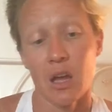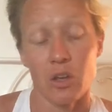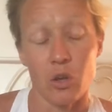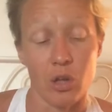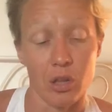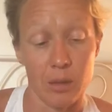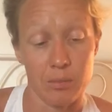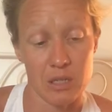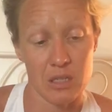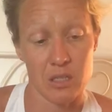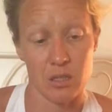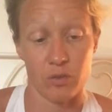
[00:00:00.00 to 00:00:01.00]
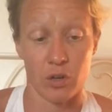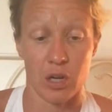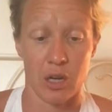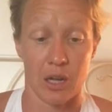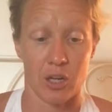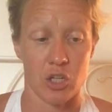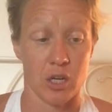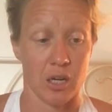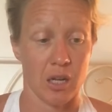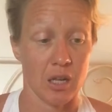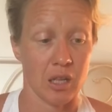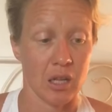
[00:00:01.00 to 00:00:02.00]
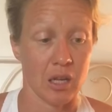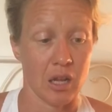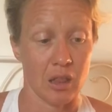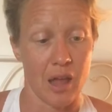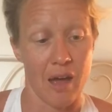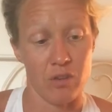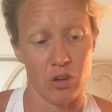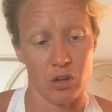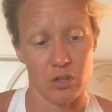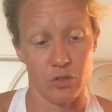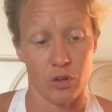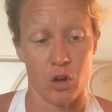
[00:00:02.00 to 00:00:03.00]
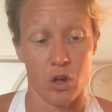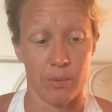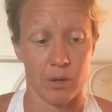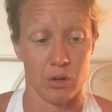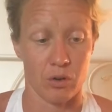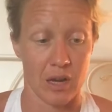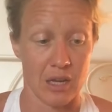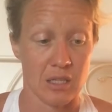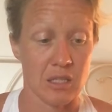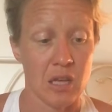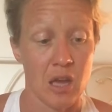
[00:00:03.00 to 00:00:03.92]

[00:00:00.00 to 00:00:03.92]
Eucalyptus is for connection and healing, and lavender is for calm and grace.